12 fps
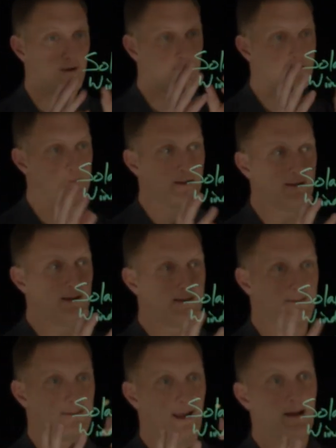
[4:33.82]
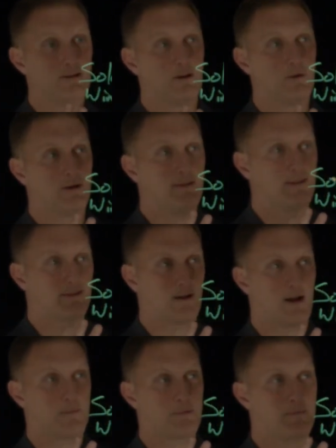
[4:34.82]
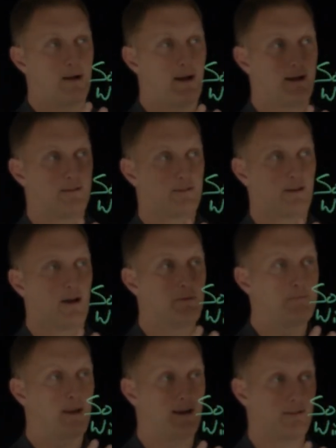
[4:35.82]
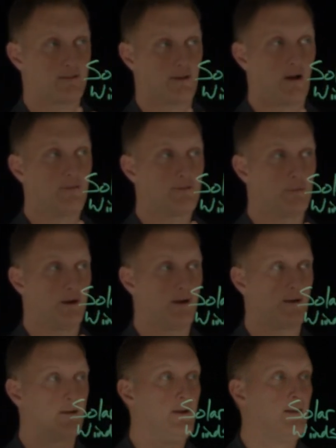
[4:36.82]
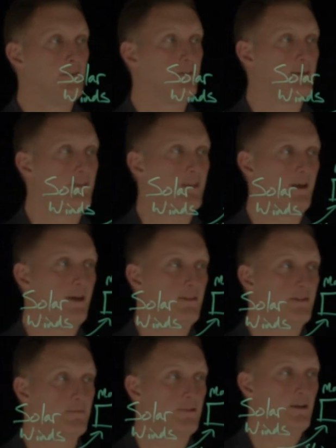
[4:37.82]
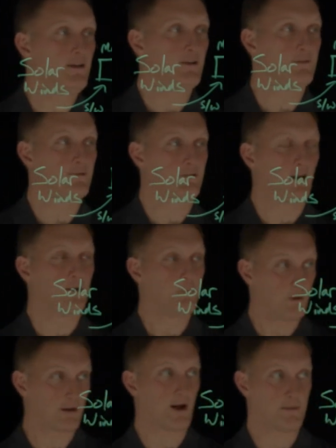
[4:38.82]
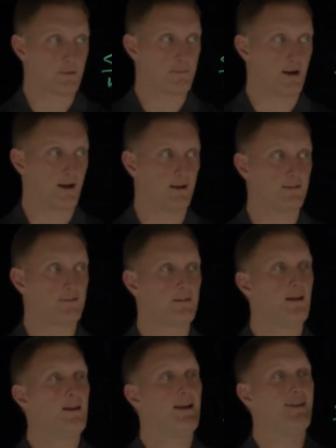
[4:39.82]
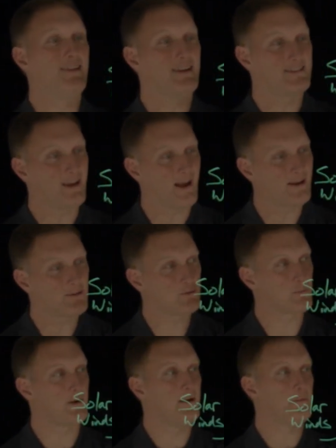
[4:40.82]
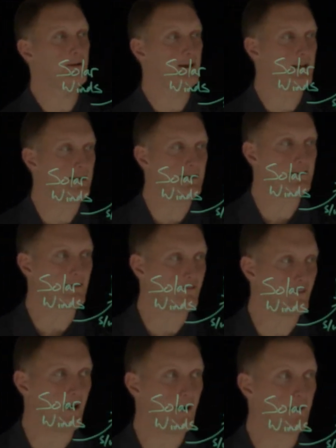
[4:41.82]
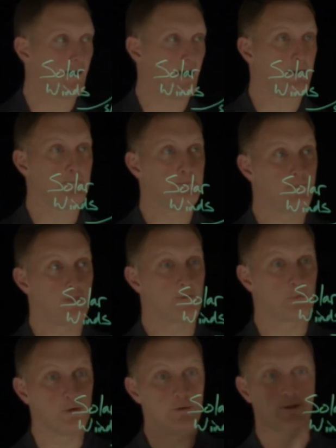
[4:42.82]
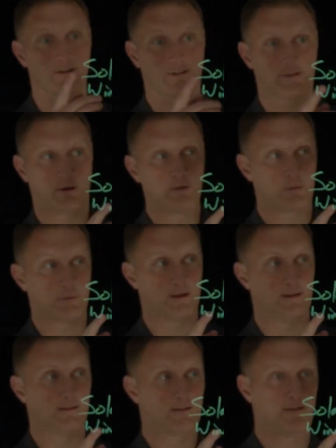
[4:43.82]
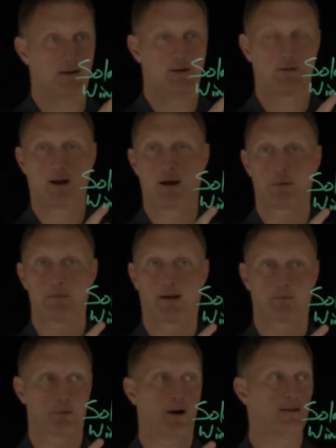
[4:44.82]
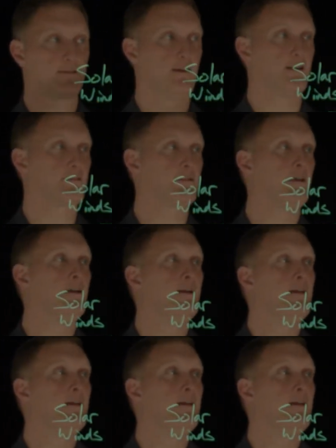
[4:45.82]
ultimately is downloading this compromised update software, then they themselves were compromised, and then attackers were able to get into FireEye through this SolarWinds, compromise process.